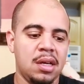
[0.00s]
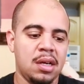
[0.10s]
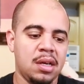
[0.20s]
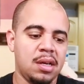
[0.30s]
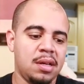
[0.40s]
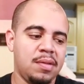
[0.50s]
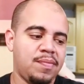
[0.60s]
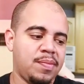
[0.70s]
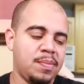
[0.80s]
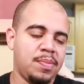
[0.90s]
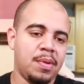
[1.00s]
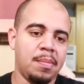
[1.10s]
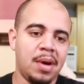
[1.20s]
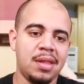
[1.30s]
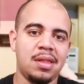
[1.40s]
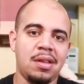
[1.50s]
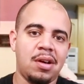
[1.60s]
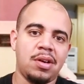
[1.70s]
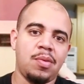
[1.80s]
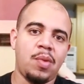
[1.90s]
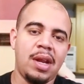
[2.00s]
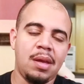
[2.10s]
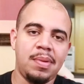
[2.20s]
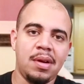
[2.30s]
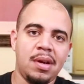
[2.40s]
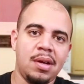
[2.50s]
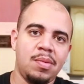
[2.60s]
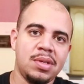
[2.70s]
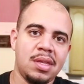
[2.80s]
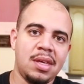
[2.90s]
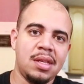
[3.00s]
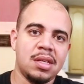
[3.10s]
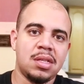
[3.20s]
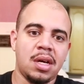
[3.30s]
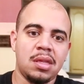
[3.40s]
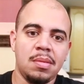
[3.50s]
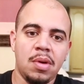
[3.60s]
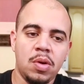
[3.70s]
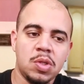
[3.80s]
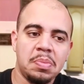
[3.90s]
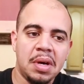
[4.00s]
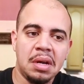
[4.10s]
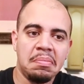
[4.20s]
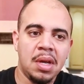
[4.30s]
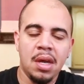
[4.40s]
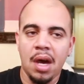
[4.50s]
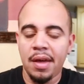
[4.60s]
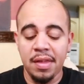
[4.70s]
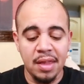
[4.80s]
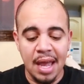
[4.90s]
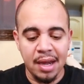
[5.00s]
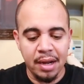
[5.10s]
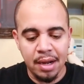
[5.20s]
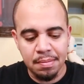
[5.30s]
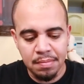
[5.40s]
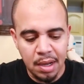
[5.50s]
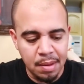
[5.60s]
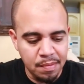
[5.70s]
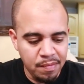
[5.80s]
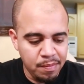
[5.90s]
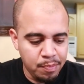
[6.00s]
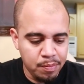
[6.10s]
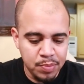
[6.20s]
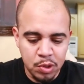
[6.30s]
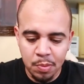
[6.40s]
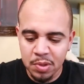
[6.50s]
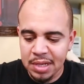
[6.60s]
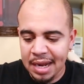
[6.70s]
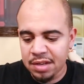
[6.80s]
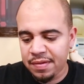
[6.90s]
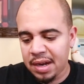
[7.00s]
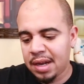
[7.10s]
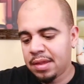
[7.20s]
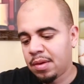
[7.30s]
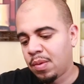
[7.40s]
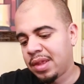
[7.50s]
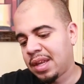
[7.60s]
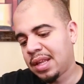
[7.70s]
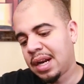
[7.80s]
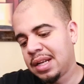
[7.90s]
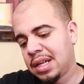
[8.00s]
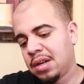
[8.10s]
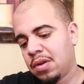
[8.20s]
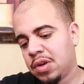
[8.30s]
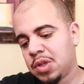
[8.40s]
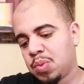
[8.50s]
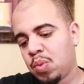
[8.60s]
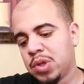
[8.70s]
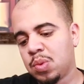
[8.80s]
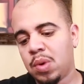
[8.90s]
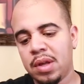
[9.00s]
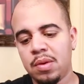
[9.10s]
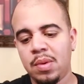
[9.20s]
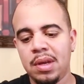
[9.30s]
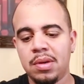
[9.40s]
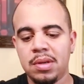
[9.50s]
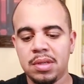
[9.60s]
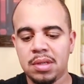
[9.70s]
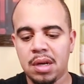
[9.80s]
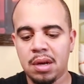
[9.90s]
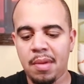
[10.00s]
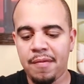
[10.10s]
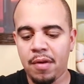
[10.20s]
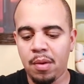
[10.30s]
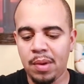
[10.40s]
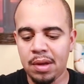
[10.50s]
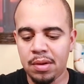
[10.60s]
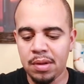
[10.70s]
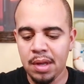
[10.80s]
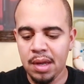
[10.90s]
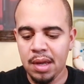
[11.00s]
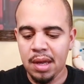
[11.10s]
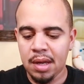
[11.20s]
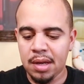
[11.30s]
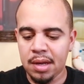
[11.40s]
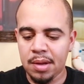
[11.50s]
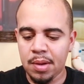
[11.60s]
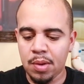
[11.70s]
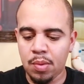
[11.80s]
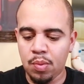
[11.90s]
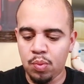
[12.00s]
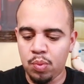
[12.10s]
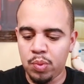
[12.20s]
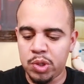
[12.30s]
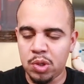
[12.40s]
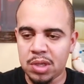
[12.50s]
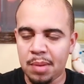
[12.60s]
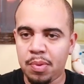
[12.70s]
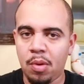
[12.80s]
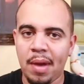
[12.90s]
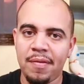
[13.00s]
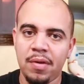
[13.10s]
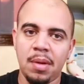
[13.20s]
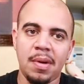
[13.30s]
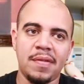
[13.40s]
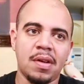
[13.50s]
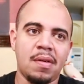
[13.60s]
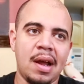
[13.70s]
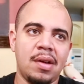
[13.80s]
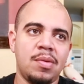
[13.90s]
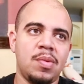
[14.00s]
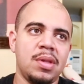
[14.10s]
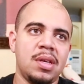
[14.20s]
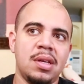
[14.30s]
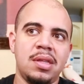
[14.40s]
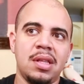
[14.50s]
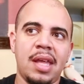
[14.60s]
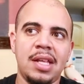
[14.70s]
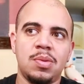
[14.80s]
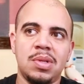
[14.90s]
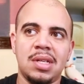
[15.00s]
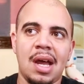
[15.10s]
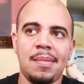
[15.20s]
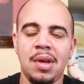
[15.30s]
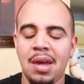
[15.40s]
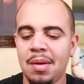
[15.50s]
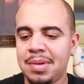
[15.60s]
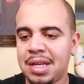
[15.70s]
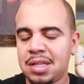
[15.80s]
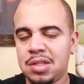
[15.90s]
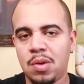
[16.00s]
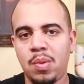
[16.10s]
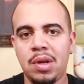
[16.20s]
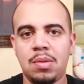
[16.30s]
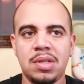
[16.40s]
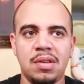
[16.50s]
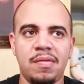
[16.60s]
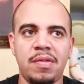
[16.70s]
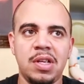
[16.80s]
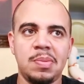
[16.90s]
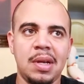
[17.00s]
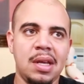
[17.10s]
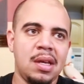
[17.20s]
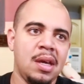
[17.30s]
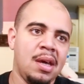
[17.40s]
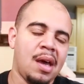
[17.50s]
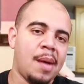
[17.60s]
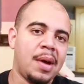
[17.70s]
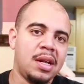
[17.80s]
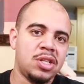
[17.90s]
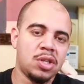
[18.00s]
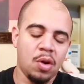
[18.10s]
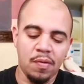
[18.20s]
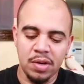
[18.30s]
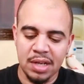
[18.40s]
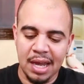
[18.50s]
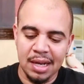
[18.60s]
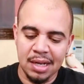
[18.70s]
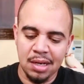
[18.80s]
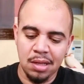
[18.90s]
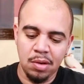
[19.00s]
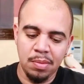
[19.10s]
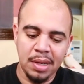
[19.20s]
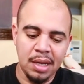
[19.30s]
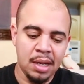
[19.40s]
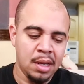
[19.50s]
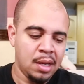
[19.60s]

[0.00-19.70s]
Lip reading: The month-long waiting period was the thing that sucked the most, but other than that, I'm super satisfied. The one thing that I did notice was one of the wheels, my front wheel, as soon as I'd pull my foot up off the ground, the lights would stop, but that's because the wheel wasn't free spinning. I might have just over tightened it a little bit.